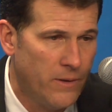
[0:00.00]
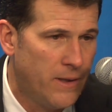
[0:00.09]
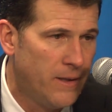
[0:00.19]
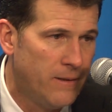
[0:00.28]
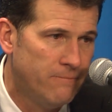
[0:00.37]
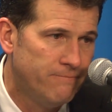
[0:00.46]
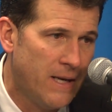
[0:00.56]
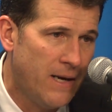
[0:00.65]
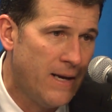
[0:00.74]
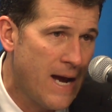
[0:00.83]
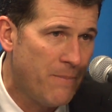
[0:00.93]
That
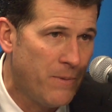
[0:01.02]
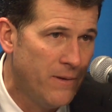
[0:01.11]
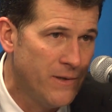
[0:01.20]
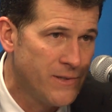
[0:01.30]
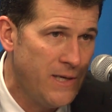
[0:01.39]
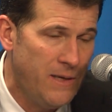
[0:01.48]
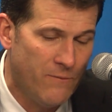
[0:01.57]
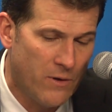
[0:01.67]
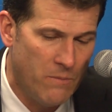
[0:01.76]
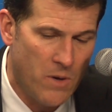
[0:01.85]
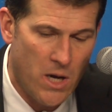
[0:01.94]
doesn't happen to this team
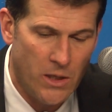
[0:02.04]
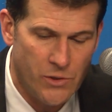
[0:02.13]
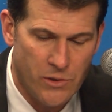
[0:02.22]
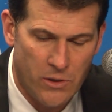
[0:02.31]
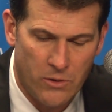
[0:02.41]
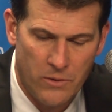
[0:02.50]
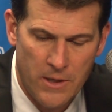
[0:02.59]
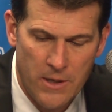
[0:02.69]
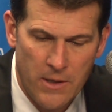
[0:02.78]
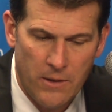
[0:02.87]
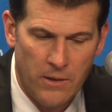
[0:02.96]
very much. So,
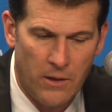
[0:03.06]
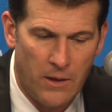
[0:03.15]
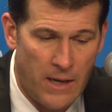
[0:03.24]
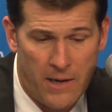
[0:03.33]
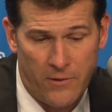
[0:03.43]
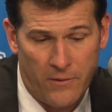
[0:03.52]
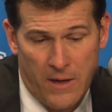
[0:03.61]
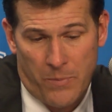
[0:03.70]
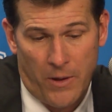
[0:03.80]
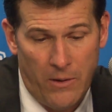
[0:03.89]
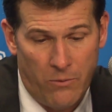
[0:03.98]
you know, and I thought they
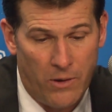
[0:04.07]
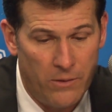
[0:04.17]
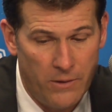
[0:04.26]
played well.